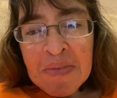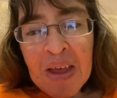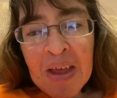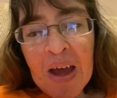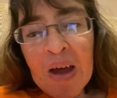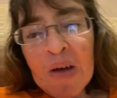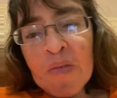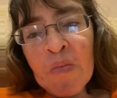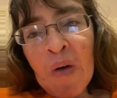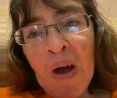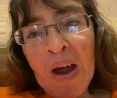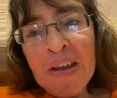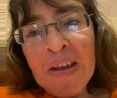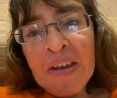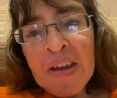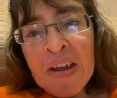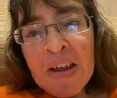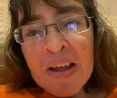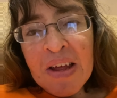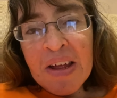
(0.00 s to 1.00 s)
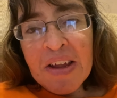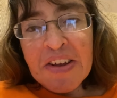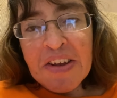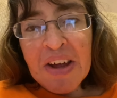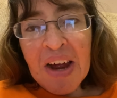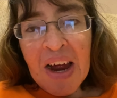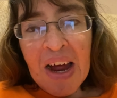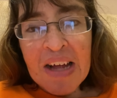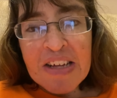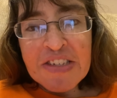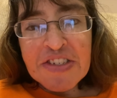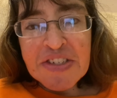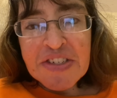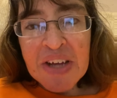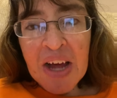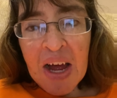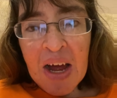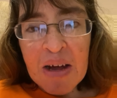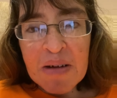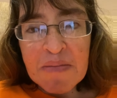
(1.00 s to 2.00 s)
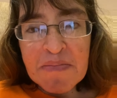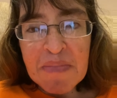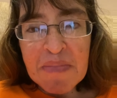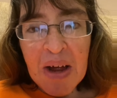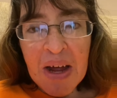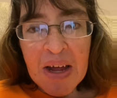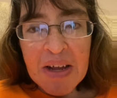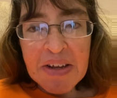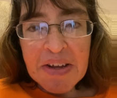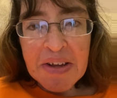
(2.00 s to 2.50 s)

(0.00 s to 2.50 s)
I wanted to dress up, but